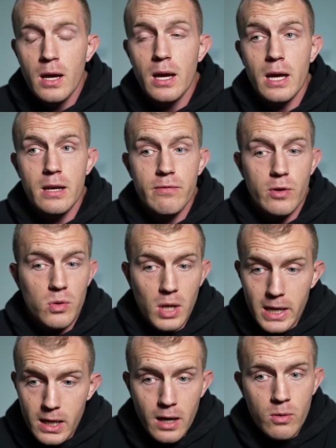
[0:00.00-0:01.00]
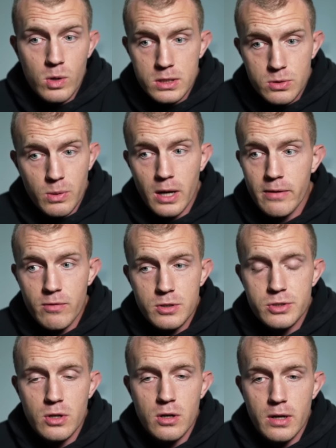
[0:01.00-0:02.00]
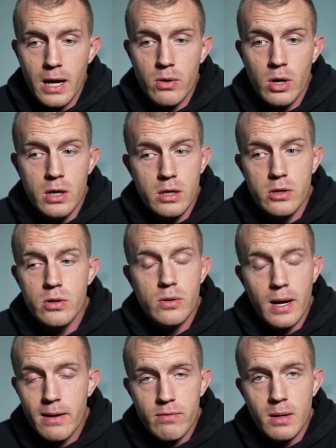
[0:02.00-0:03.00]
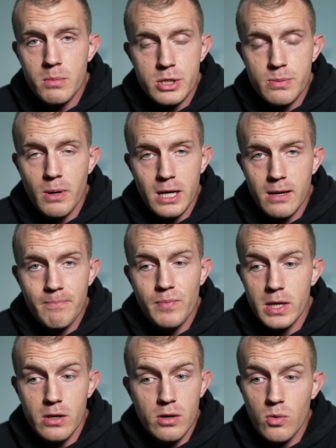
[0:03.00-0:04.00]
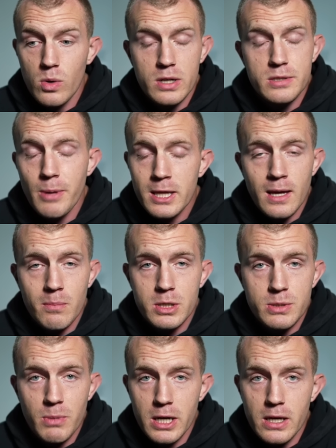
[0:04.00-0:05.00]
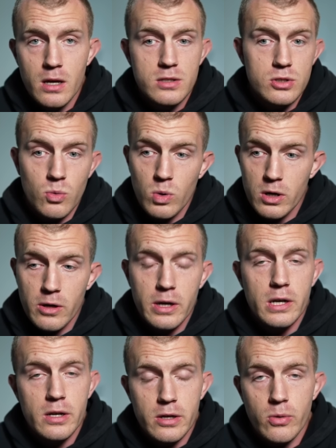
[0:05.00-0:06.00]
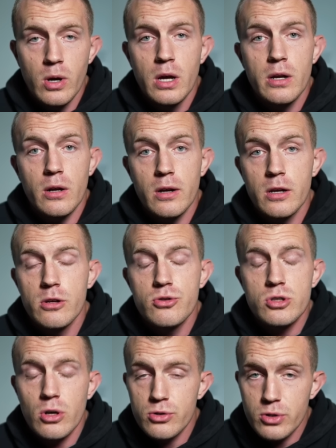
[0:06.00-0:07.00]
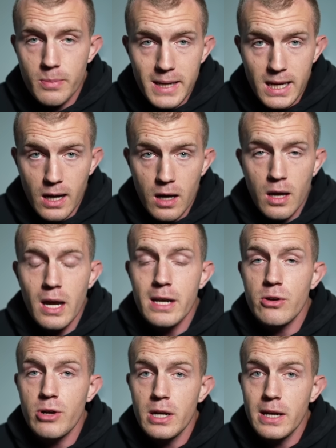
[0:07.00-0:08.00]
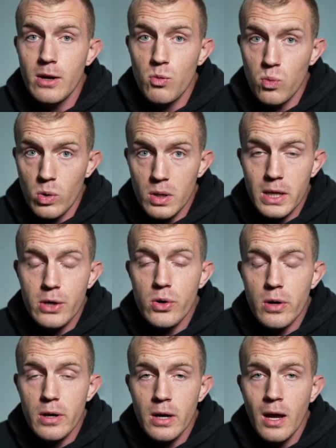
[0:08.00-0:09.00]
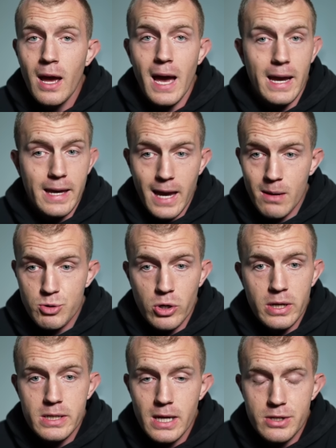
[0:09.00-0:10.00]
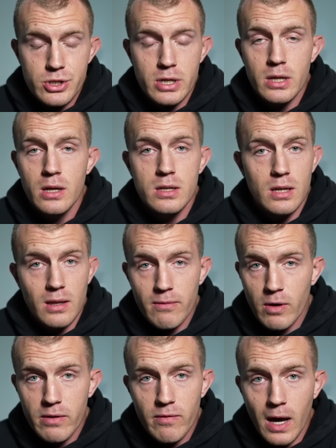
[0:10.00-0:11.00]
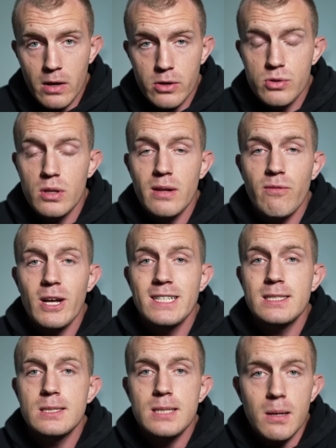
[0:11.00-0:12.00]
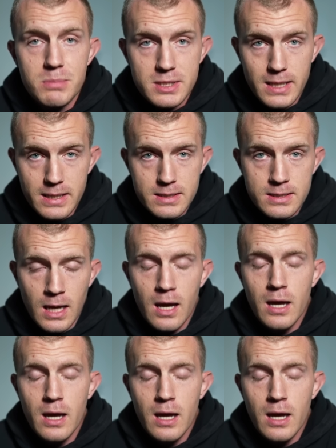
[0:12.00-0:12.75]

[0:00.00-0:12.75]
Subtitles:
And if you're like I was when I first started out, you don't have that much money and you don't want to spend that much money. So what are you going to do? You're going to do social media, and you're going to get really good at capturing attention, delivering value, delivering substance,